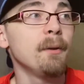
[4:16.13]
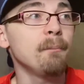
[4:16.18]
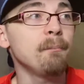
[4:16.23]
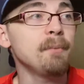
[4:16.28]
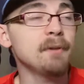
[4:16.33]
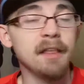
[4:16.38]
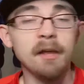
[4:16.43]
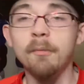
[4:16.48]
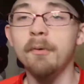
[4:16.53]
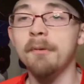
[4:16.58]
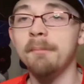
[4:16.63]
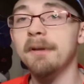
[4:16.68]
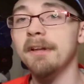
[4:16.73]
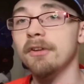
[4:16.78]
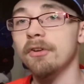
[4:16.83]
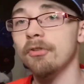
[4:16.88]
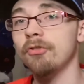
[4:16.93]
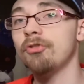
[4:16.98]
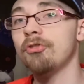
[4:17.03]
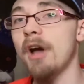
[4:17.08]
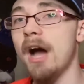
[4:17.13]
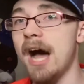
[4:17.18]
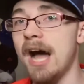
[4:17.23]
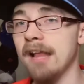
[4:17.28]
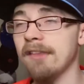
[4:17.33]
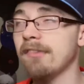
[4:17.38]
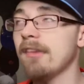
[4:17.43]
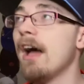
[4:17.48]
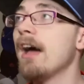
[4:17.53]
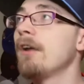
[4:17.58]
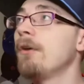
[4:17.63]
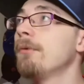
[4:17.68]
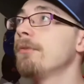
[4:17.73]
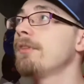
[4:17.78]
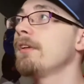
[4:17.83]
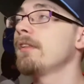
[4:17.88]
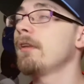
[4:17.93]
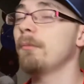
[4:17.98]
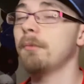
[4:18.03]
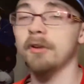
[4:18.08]
but they would have been good shots. I don't
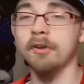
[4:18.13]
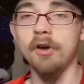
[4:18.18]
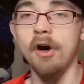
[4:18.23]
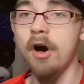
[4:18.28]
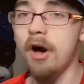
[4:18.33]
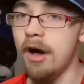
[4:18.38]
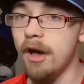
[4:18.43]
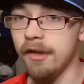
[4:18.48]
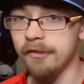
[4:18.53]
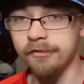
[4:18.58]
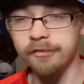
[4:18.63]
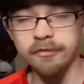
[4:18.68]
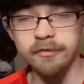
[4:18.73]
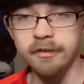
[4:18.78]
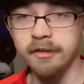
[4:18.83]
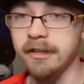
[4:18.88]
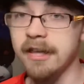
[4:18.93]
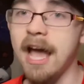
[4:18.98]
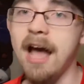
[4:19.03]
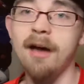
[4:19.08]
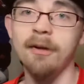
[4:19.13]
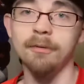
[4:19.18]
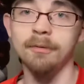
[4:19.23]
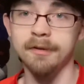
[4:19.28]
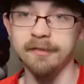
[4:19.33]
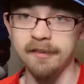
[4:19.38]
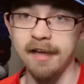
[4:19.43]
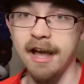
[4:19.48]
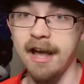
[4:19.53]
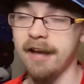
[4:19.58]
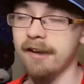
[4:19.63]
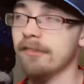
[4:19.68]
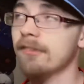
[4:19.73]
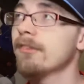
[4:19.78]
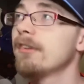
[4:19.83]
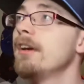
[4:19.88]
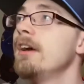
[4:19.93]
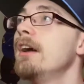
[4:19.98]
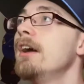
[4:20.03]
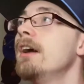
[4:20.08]
think it would have caused
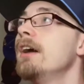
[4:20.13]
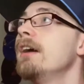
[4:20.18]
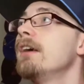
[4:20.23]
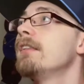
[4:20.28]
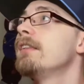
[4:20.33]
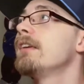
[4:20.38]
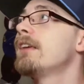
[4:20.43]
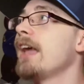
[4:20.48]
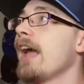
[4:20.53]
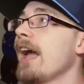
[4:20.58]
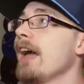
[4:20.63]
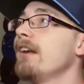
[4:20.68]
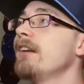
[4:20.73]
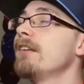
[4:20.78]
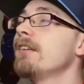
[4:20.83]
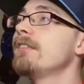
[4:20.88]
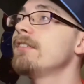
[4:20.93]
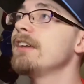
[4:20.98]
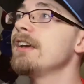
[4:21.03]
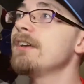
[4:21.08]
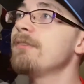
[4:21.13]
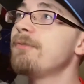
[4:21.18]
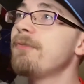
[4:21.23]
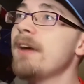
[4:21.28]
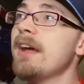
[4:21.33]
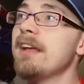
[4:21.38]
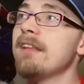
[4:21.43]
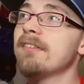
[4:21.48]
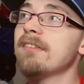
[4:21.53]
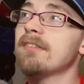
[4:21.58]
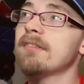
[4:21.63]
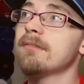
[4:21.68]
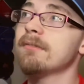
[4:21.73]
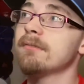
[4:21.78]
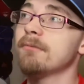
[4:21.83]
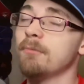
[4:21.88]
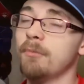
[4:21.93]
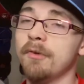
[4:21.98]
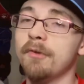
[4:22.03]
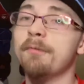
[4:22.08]
counterattacks. The Canada defense
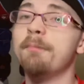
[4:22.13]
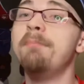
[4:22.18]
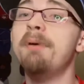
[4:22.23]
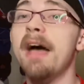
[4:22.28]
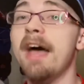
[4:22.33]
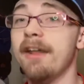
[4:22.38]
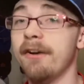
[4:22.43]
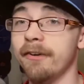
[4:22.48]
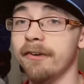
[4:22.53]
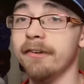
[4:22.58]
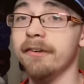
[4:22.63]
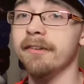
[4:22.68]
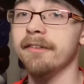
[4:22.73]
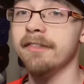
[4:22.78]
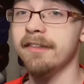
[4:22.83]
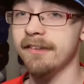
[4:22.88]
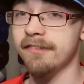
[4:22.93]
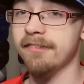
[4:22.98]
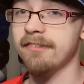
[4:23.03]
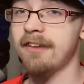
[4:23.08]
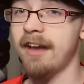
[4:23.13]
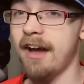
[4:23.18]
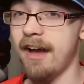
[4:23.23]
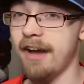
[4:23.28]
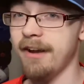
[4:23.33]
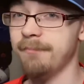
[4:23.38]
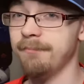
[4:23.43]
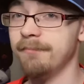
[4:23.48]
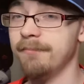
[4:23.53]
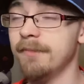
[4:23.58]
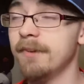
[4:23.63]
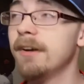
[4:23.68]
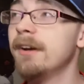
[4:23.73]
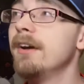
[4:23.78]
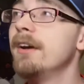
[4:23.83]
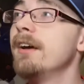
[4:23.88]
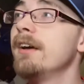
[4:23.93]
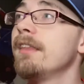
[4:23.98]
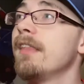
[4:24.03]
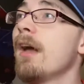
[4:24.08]
was better this time.
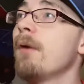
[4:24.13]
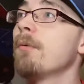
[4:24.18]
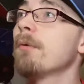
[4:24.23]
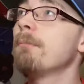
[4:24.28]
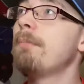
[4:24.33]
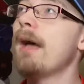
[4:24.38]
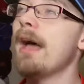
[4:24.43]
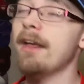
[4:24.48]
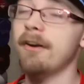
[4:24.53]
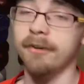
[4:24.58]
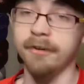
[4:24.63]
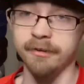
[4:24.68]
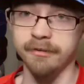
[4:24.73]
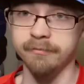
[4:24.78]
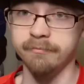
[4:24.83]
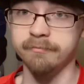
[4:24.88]
They were better.